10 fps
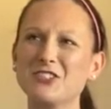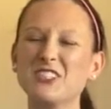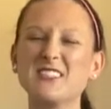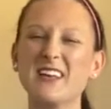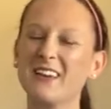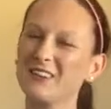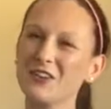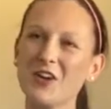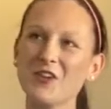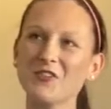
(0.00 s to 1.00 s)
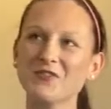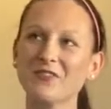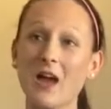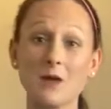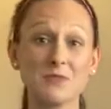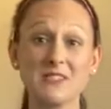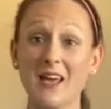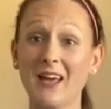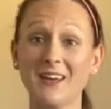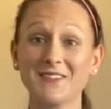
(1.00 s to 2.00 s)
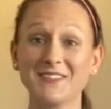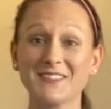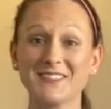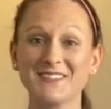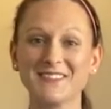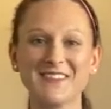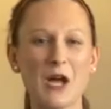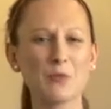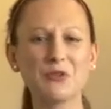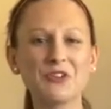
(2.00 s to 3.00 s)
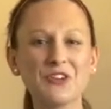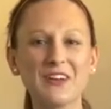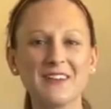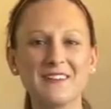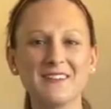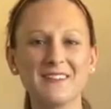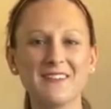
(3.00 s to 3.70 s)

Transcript: just said, you know, I'm saved, I'm good,